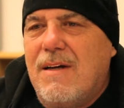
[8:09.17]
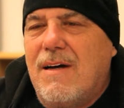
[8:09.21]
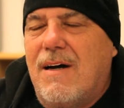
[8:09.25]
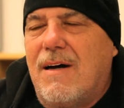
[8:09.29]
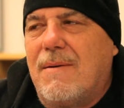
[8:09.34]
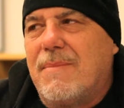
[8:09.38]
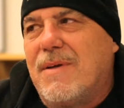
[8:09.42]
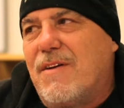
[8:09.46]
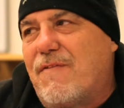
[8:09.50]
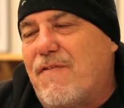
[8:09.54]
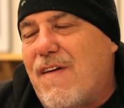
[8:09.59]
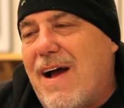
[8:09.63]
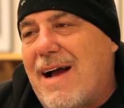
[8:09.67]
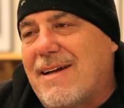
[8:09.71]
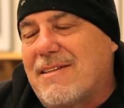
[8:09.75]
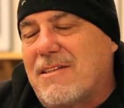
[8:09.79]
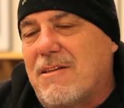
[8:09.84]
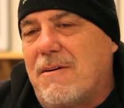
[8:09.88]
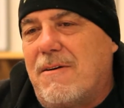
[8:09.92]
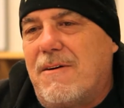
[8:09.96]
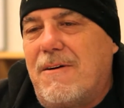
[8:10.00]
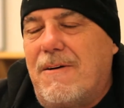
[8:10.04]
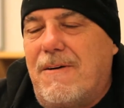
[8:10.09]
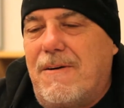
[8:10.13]
In fact,
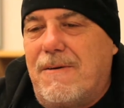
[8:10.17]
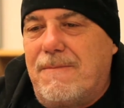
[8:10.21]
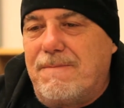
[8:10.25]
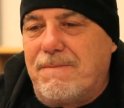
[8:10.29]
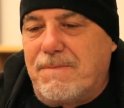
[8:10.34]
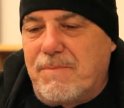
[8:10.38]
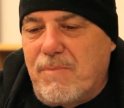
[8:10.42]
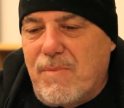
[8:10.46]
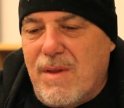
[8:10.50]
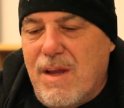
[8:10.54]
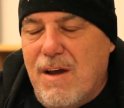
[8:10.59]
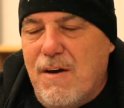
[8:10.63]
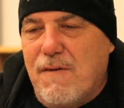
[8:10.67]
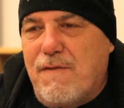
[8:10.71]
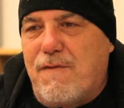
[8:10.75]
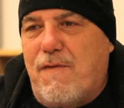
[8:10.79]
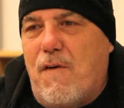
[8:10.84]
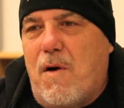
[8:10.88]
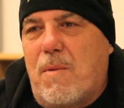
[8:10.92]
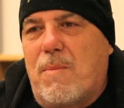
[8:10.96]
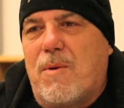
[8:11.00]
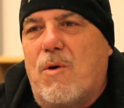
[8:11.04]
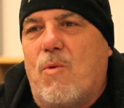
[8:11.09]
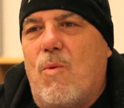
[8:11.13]
the
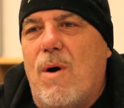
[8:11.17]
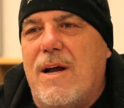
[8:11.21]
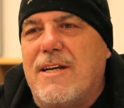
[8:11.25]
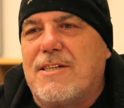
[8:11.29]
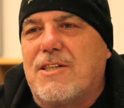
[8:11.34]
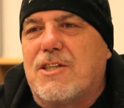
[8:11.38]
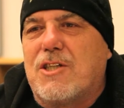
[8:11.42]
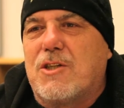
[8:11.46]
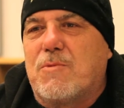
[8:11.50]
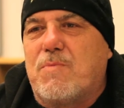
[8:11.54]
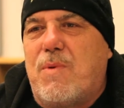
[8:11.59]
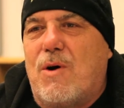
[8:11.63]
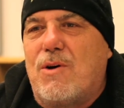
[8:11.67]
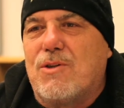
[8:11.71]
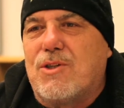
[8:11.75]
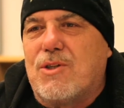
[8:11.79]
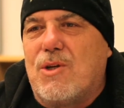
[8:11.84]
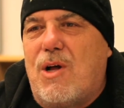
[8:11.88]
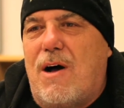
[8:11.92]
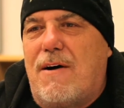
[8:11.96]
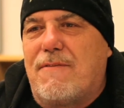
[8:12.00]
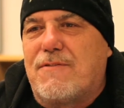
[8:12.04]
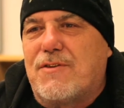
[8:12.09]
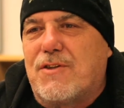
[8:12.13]
former waste
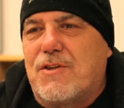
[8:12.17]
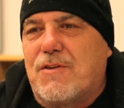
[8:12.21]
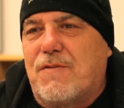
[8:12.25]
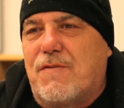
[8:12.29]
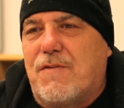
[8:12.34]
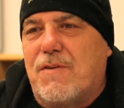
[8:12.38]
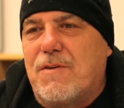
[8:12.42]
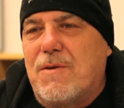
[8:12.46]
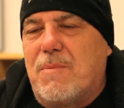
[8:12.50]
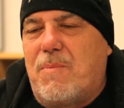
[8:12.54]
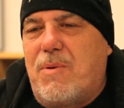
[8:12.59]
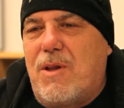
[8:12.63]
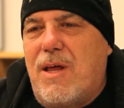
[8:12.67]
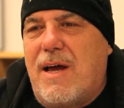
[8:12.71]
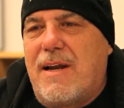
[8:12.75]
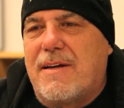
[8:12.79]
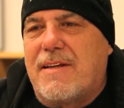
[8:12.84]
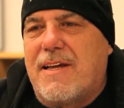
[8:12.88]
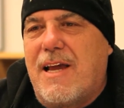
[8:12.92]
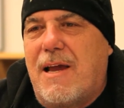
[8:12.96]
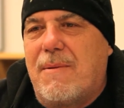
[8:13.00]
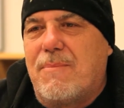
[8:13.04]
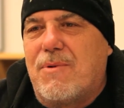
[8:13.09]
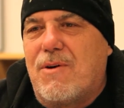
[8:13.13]
disposal officer for the
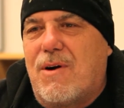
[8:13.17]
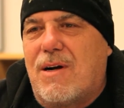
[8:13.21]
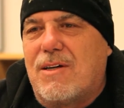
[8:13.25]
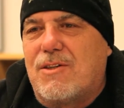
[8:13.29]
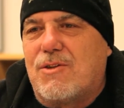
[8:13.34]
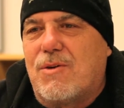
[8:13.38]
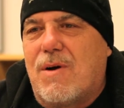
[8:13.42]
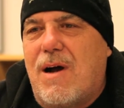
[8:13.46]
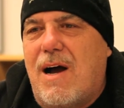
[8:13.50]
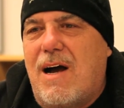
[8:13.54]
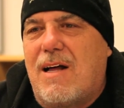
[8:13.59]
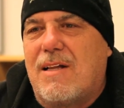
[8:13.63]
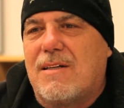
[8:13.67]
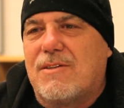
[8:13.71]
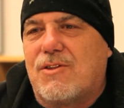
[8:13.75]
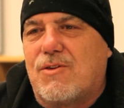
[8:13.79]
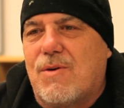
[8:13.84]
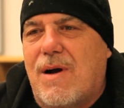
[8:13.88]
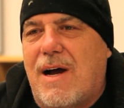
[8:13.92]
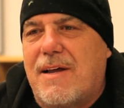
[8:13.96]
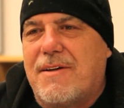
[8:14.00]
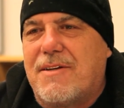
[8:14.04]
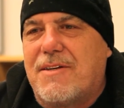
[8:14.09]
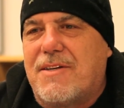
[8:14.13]
plant came to our trial and
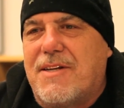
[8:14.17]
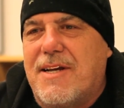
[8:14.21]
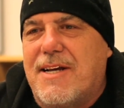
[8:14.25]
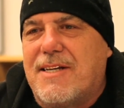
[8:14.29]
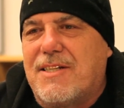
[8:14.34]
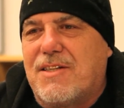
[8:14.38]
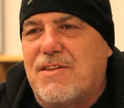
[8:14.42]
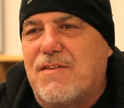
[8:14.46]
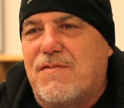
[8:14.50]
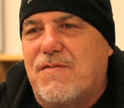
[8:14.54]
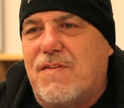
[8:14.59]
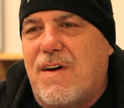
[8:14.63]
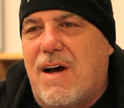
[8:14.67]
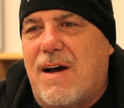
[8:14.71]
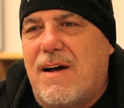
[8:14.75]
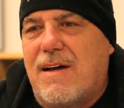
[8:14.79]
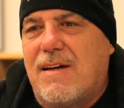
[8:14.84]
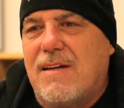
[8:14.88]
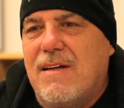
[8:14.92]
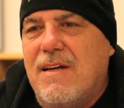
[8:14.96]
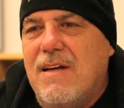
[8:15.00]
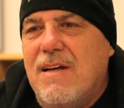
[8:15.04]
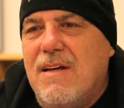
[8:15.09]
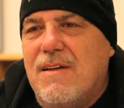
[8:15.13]
tried to
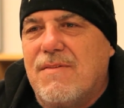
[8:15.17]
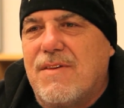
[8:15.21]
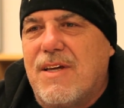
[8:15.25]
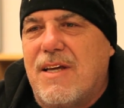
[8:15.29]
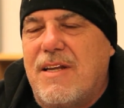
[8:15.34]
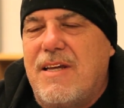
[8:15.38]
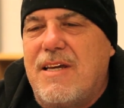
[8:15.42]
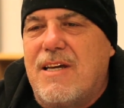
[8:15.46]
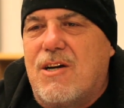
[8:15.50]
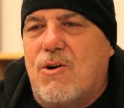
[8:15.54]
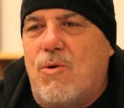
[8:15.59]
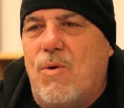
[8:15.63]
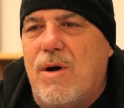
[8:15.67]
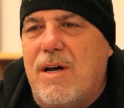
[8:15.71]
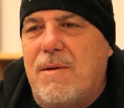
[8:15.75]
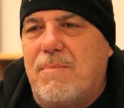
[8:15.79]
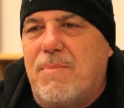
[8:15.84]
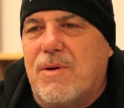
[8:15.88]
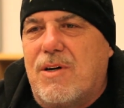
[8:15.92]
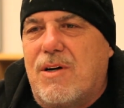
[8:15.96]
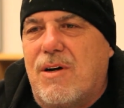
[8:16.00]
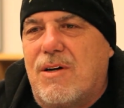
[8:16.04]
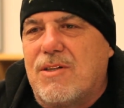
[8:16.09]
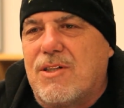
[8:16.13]
testify that he
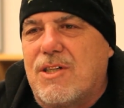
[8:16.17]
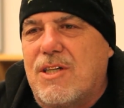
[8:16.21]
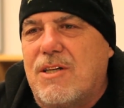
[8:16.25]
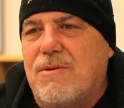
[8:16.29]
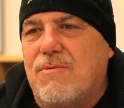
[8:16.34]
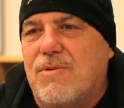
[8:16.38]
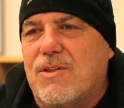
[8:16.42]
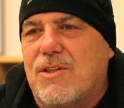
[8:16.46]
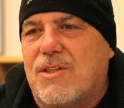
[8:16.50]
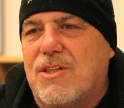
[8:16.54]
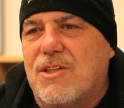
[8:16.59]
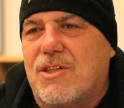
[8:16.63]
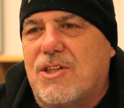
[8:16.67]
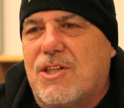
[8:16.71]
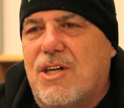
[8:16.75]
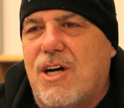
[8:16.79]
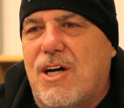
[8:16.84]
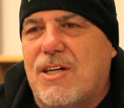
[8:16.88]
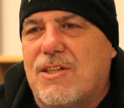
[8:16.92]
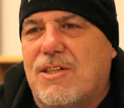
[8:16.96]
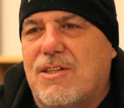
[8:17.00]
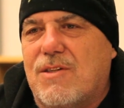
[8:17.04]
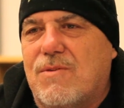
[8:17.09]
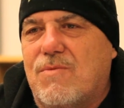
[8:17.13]
quit because he was
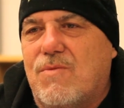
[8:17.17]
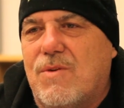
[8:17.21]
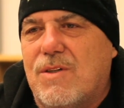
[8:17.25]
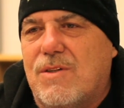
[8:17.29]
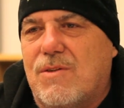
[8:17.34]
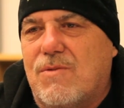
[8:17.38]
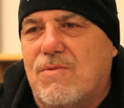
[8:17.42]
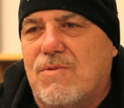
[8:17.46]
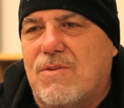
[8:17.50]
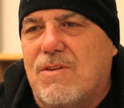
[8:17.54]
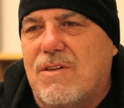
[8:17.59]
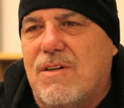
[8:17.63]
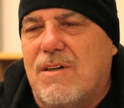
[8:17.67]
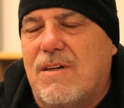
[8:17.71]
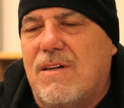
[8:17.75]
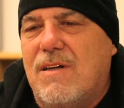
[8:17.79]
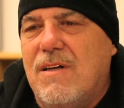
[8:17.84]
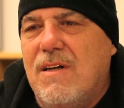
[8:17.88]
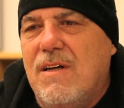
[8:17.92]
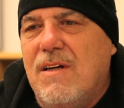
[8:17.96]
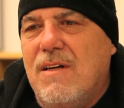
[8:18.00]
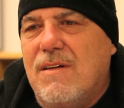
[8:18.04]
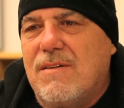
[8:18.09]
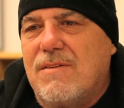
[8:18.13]
disgusted with
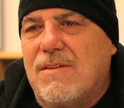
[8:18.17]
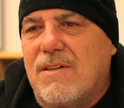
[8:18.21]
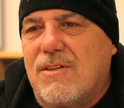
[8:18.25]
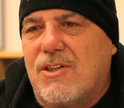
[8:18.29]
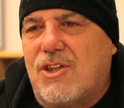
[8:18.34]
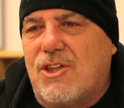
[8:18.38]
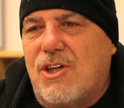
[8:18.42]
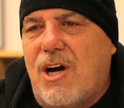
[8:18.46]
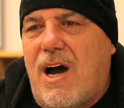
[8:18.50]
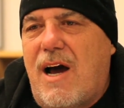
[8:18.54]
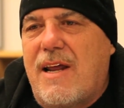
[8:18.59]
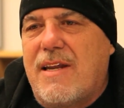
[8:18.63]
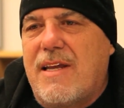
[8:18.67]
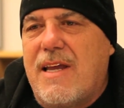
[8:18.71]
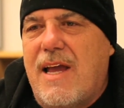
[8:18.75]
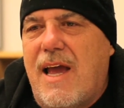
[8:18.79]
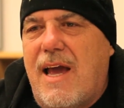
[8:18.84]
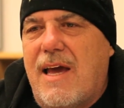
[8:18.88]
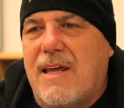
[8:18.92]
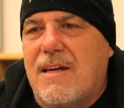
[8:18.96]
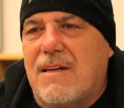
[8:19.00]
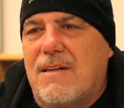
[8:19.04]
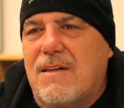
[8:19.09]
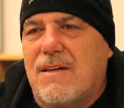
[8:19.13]
the shoddy
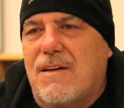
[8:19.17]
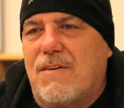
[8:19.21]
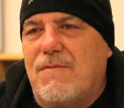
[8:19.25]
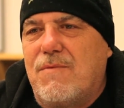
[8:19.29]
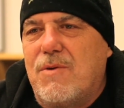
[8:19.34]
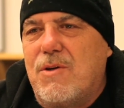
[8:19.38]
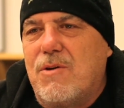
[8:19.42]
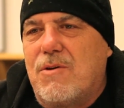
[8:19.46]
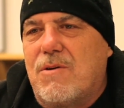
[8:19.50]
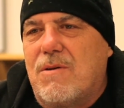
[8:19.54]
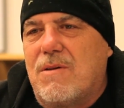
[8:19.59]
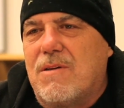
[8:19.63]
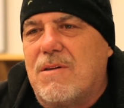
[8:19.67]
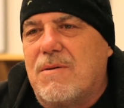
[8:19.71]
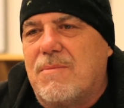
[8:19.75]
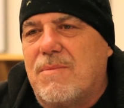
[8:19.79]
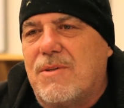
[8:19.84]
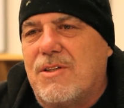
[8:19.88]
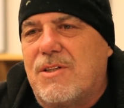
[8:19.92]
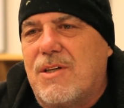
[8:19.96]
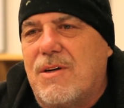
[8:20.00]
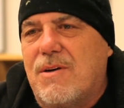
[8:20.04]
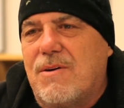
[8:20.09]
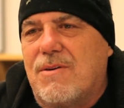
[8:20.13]
handling of nuclear
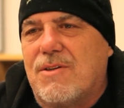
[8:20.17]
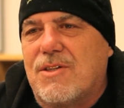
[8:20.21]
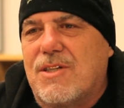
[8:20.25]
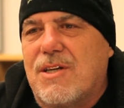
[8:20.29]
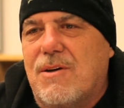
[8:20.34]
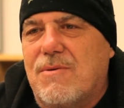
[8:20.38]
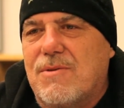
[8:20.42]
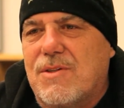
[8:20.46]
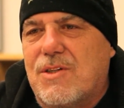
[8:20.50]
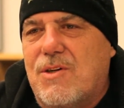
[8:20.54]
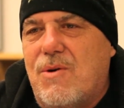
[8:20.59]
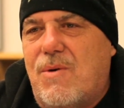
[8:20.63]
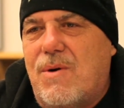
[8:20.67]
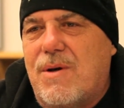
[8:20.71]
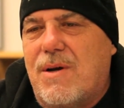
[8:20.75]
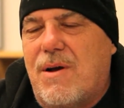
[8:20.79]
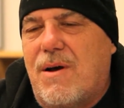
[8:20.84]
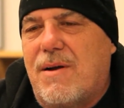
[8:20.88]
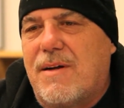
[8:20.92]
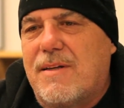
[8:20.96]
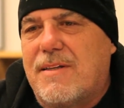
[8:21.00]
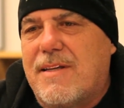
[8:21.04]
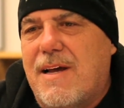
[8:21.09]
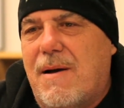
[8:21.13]
materials that was going
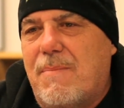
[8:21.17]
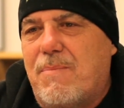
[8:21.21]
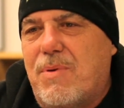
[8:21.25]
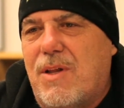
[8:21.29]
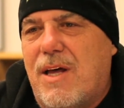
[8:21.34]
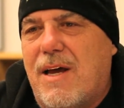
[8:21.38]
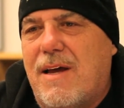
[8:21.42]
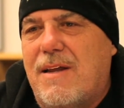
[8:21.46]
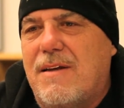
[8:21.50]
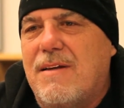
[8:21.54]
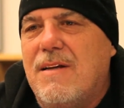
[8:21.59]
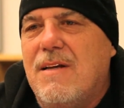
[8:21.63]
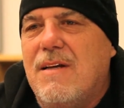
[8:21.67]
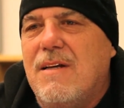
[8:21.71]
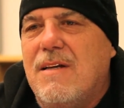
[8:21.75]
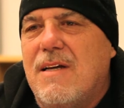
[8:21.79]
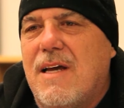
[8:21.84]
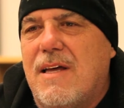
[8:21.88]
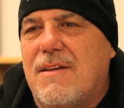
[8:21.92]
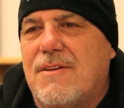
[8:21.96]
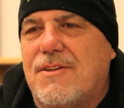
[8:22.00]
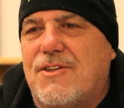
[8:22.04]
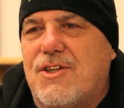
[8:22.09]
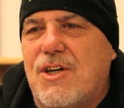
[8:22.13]
on at that plant,
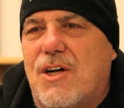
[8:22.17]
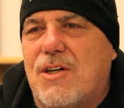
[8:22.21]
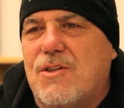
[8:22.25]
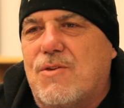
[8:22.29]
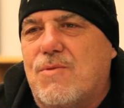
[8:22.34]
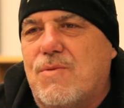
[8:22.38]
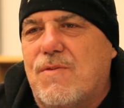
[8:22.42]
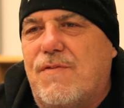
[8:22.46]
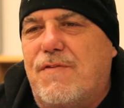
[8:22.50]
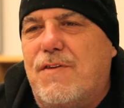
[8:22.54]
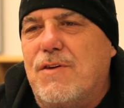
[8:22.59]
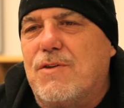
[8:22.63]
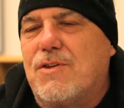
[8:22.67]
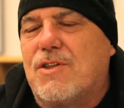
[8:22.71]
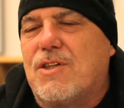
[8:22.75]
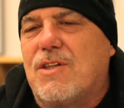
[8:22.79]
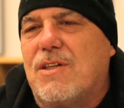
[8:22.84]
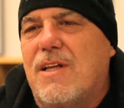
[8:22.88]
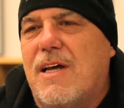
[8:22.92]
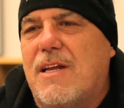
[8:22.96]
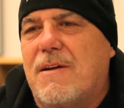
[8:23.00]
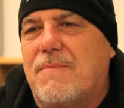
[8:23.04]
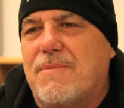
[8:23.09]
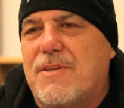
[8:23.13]
and the judge refused to
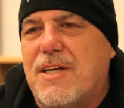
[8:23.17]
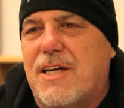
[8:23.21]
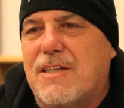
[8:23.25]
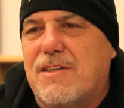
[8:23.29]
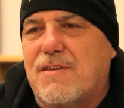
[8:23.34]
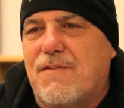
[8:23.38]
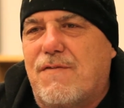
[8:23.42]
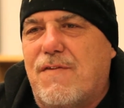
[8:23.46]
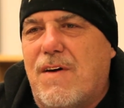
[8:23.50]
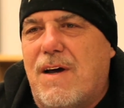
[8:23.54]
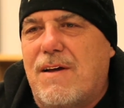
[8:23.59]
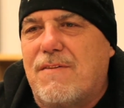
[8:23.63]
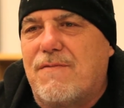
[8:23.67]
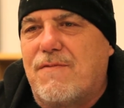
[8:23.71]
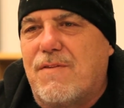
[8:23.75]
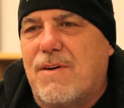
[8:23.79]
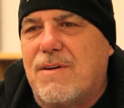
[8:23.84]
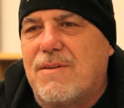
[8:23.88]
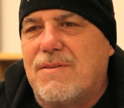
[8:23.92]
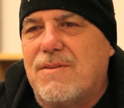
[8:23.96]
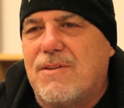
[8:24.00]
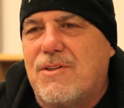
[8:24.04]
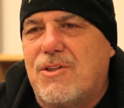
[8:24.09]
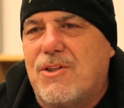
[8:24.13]
let him testify in
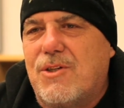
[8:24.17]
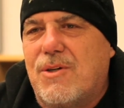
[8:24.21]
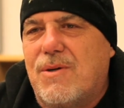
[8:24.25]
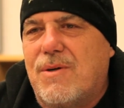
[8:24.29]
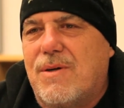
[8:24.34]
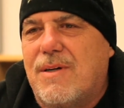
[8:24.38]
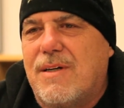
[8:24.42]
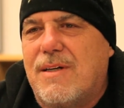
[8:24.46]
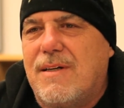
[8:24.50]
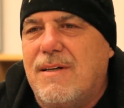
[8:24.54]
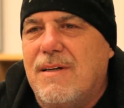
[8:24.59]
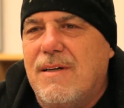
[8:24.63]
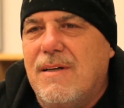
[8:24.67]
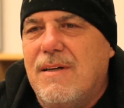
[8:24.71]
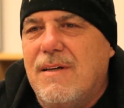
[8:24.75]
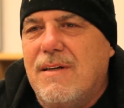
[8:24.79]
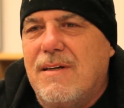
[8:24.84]
front of the jury.